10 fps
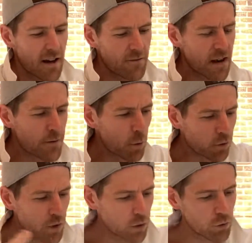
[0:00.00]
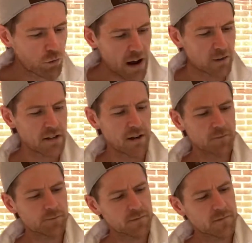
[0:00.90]
And if you want a real all-rounder,
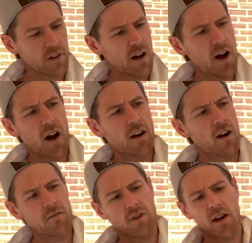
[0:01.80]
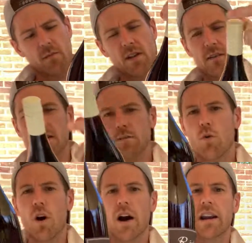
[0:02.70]
I can't recommend this
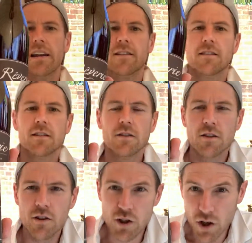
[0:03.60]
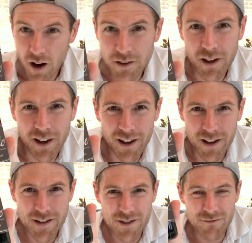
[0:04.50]
more highly. Jacques de
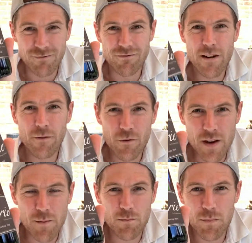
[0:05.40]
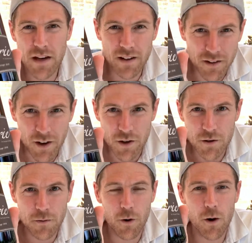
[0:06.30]
Klerk's Reverie Pinotage
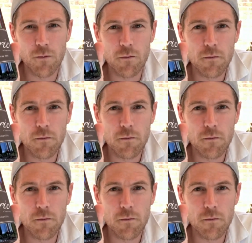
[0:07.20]
from